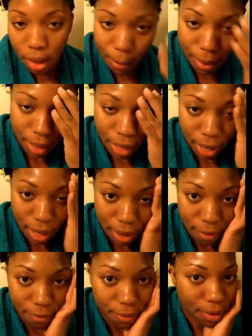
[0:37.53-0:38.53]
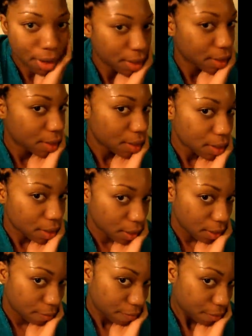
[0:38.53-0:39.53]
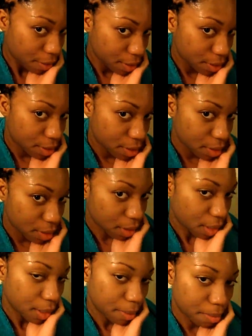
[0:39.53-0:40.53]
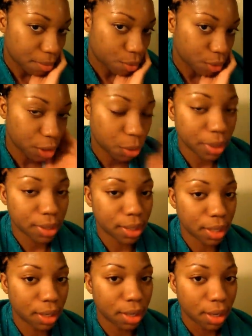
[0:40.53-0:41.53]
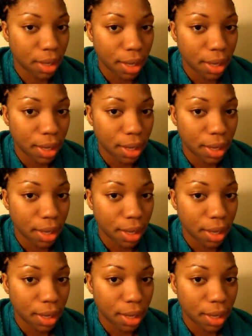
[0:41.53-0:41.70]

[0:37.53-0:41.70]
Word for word: but I've gotten the front um, retwisted,